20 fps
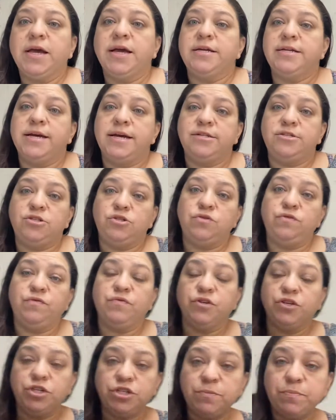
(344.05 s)
I had to do
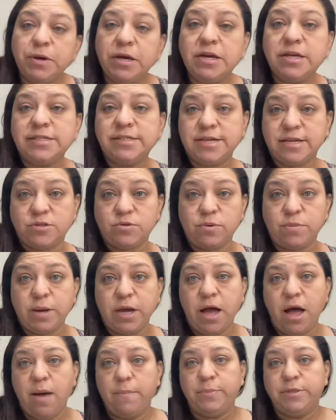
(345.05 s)
free shipping because that's what my
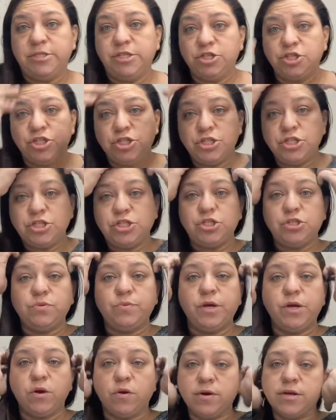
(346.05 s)
competition is
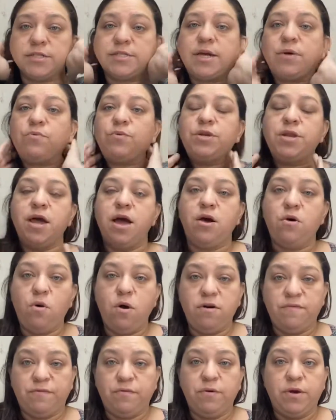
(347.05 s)
doing, or else I would not
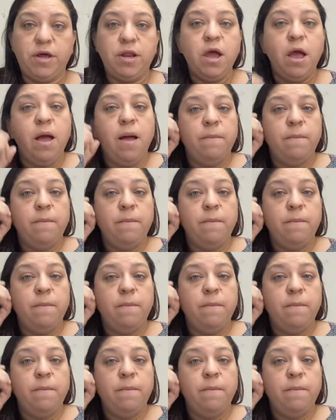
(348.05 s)
offer it.